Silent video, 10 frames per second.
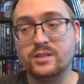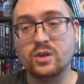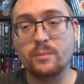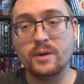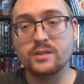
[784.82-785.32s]

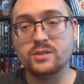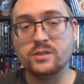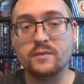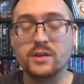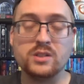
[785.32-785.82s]
so much,
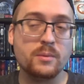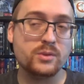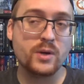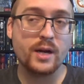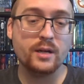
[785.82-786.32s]
they've got so
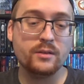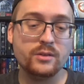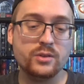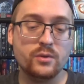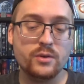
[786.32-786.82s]
much riding on their
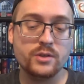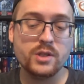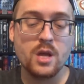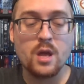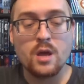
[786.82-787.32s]
shoulders.